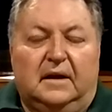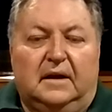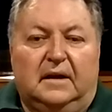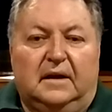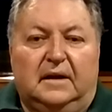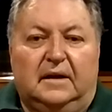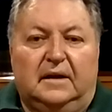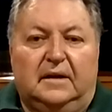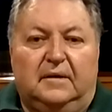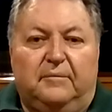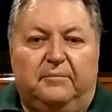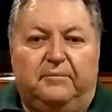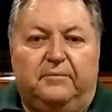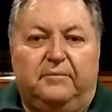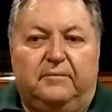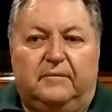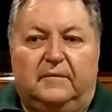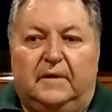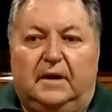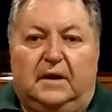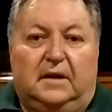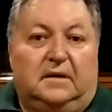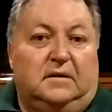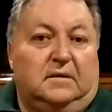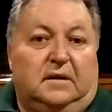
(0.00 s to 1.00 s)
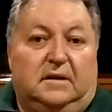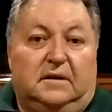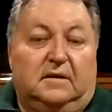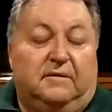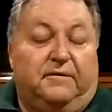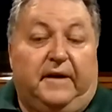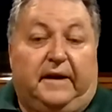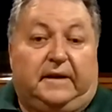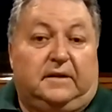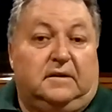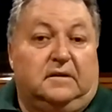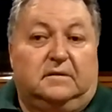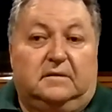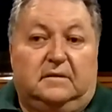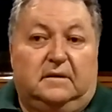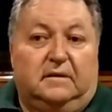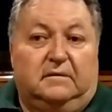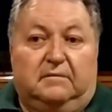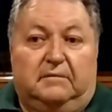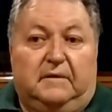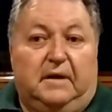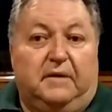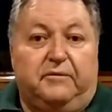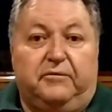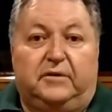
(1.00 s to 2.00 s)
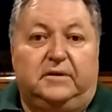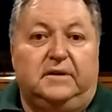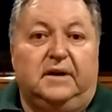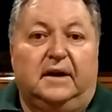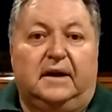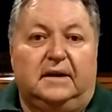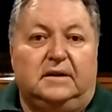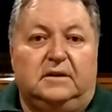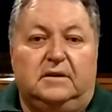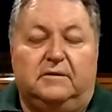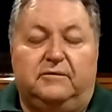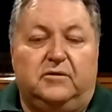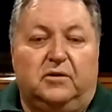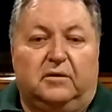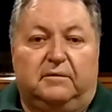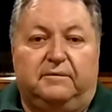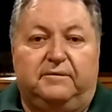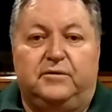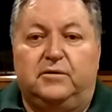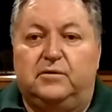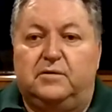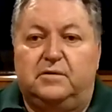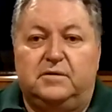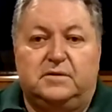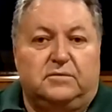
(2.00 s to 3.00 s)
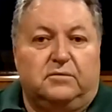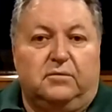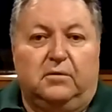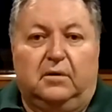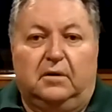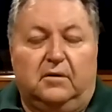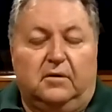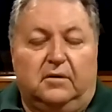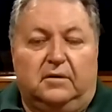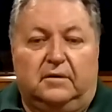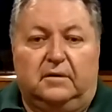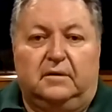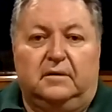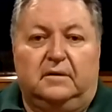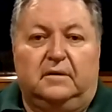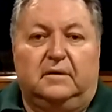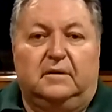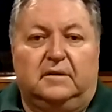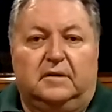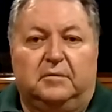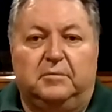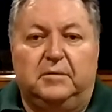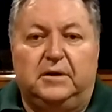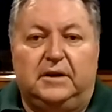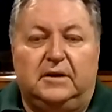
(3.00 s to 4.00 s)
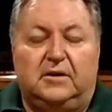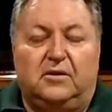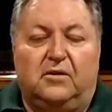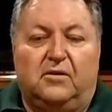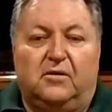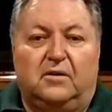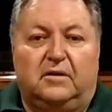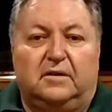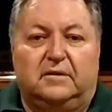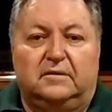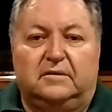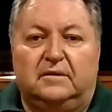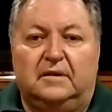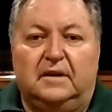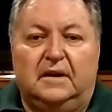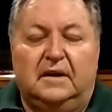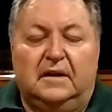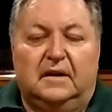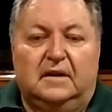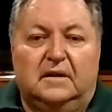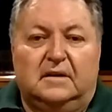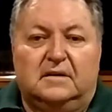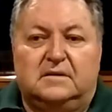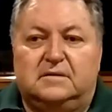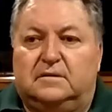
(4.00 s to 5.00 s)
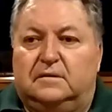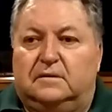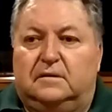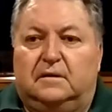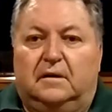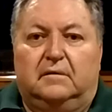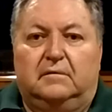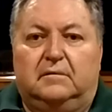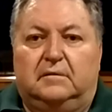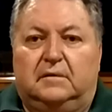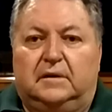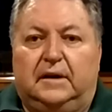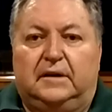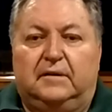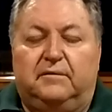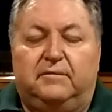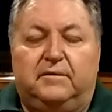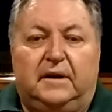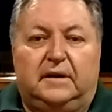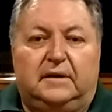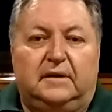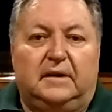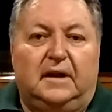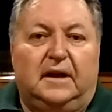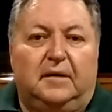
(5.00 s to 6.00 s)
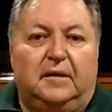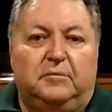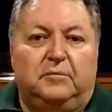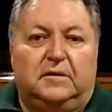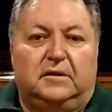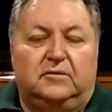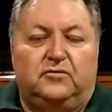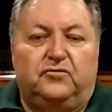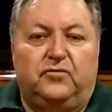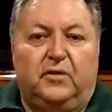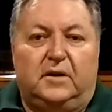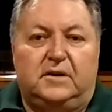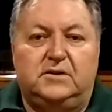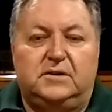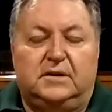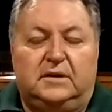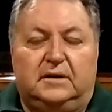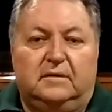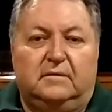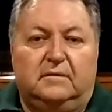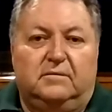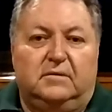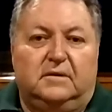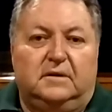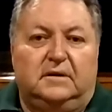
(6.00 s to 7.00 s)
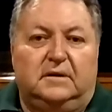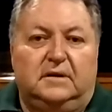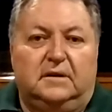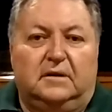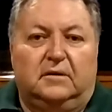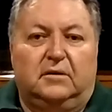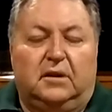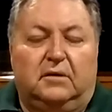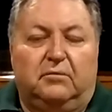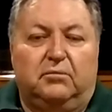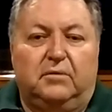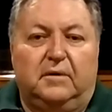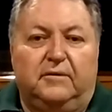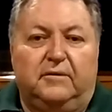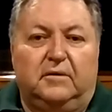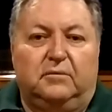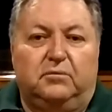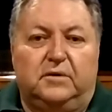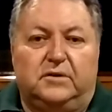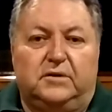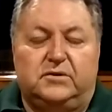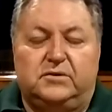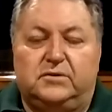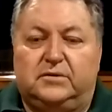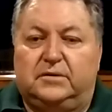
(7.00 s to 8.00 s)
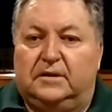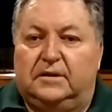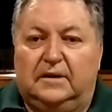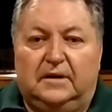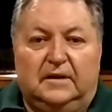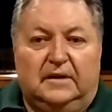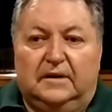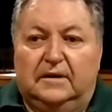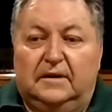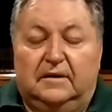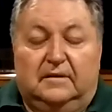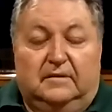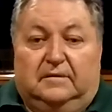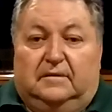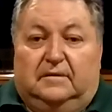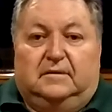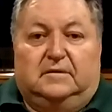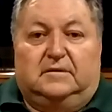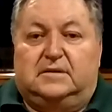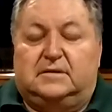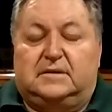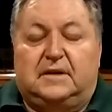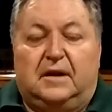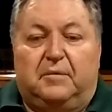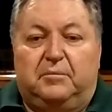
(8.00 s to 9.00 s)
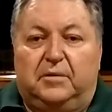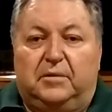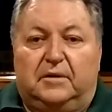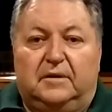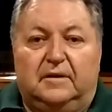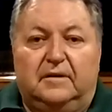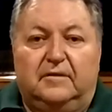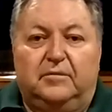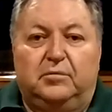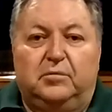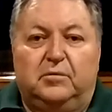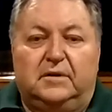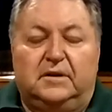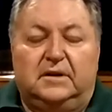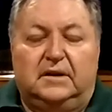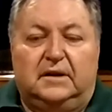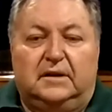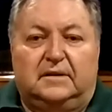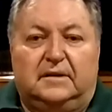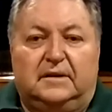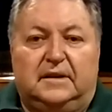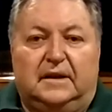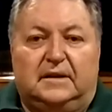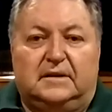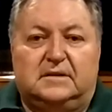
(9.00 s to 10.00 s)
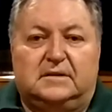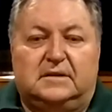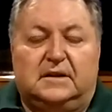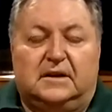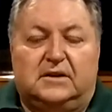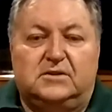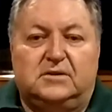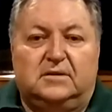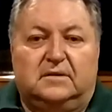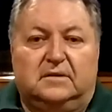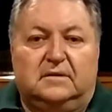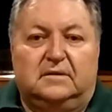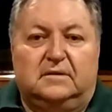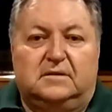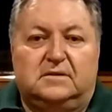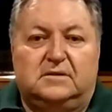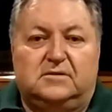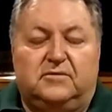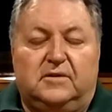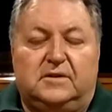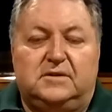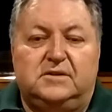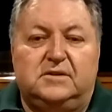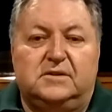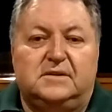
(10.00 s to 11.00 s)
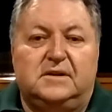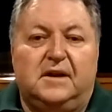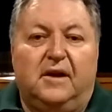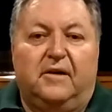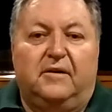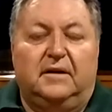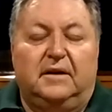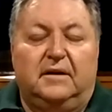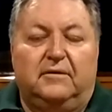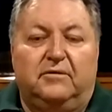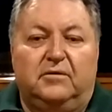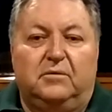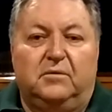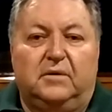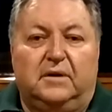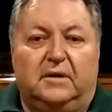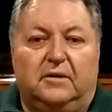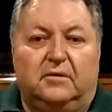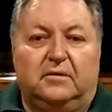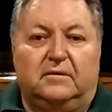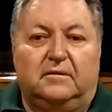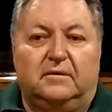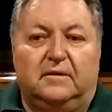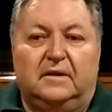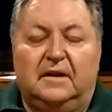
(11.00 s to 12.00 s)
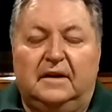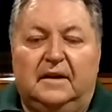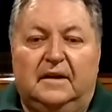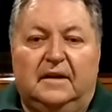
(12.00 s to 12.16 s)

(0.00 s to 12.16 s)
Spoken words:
and the fact that every day you've got views all along the Mekong, and down in Vietnam, the dredging of the river, which is just unbelievable. When you get to that section, there's dredges going everywhere, and